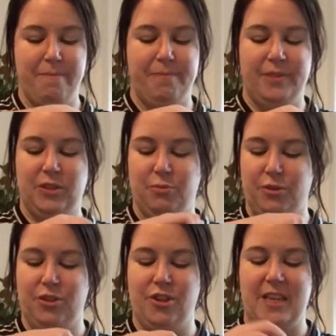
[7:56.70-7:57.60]
So we'll
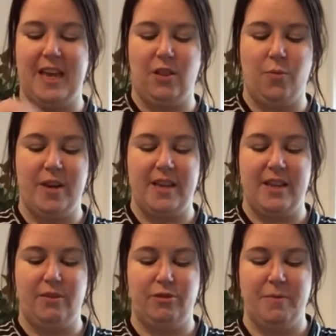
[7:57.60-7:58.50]
do the yellow one and then
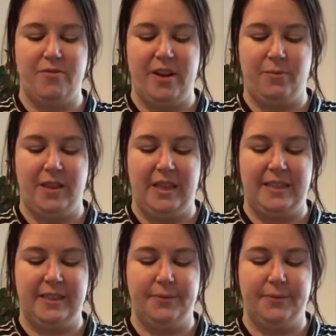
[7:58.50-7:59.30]
I'll do my red one later.